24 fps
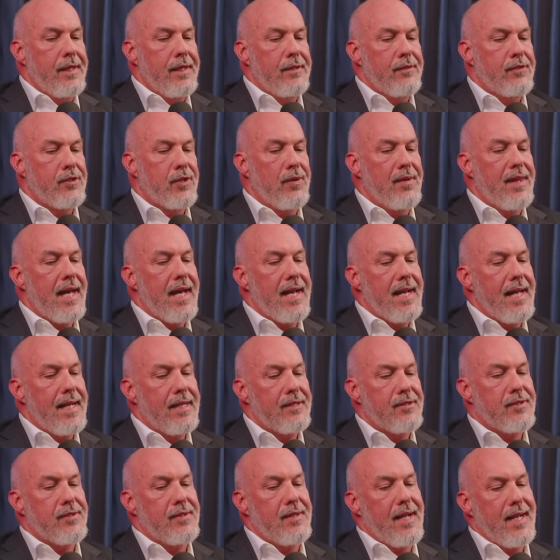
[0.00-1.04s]
So that
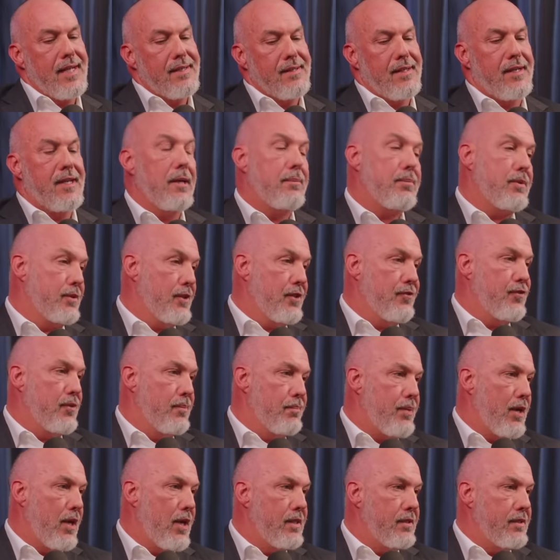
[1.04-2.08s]
answer has a couple different
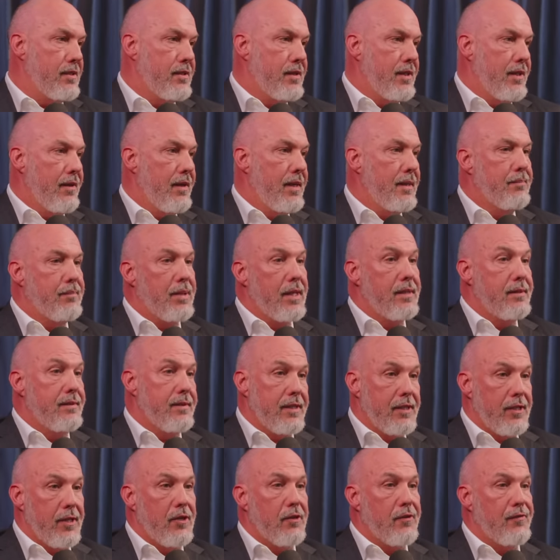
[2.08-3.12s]
parts to it. But,
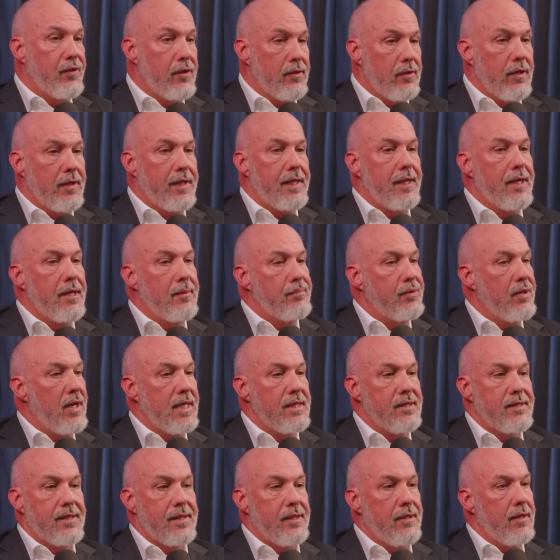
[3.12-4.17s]
you know, if you're looking up
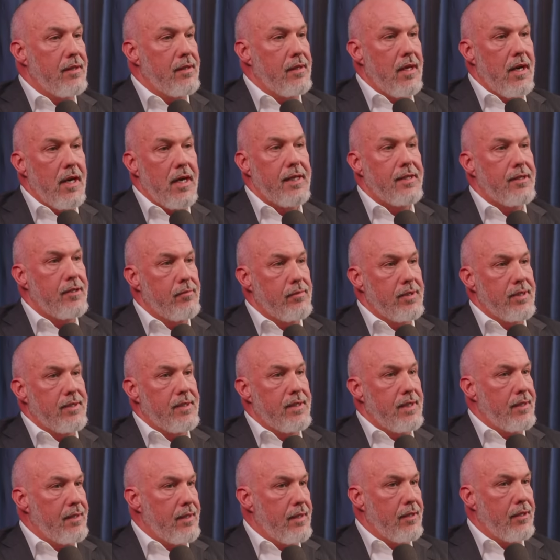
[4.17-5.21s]
pricing online, you would
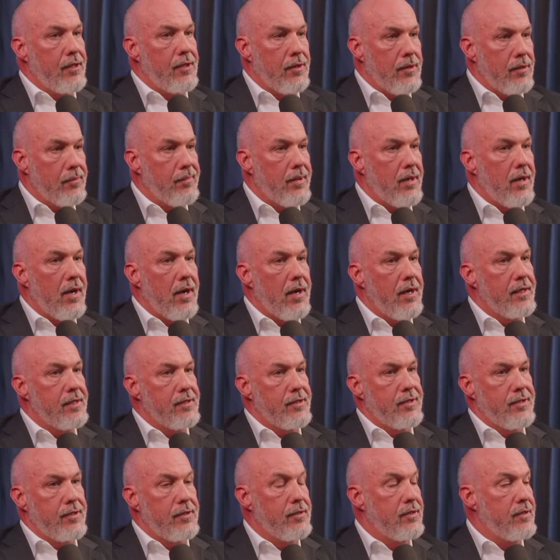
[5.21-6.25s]
see that a gold bar
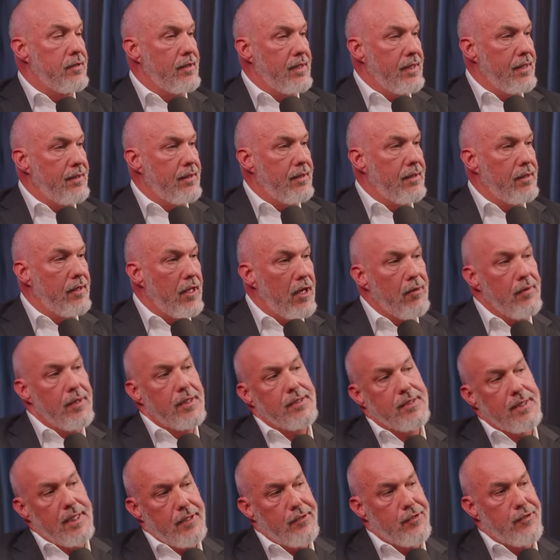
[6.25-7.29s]
is usually the
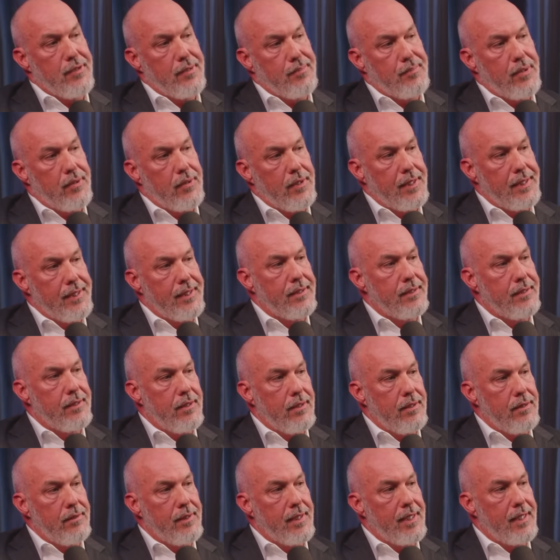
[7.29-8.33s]
lowest entry point into
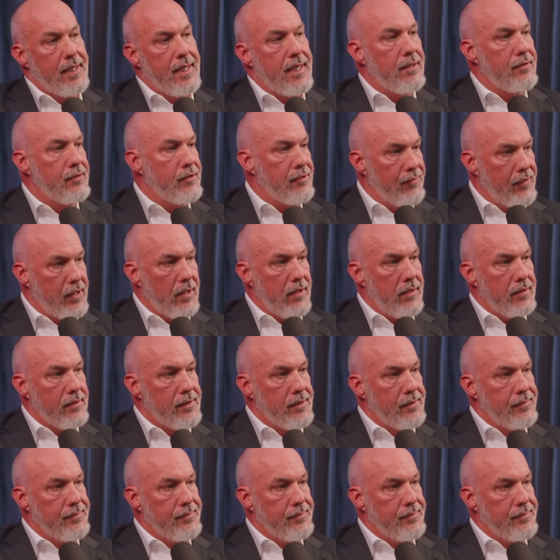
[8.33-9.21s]
owning an ounce of gold.